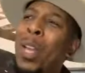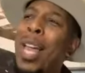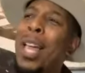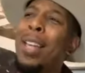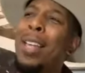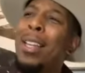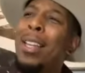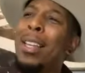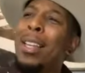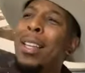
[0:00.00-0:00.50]

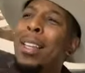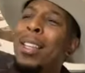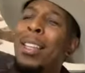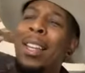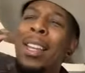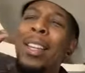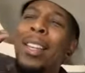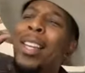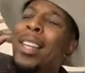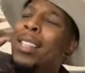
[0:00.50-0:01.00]
Like,
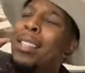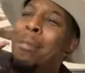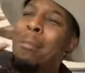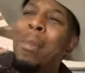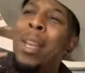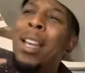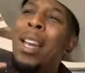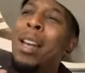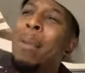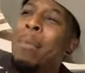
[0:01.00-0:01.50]
it
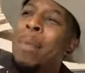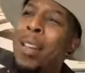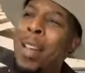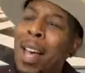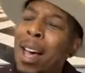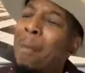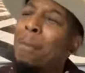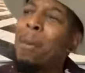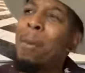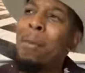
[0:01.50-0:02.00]
doesn't mean I'm
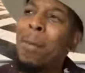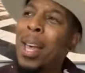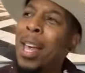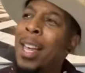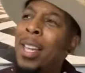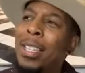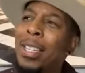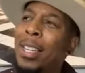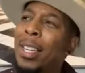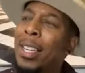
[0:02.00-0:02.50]

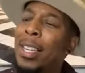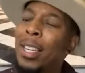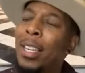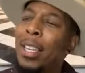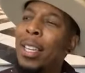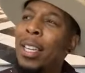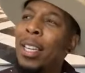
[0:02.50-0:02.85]
compromising.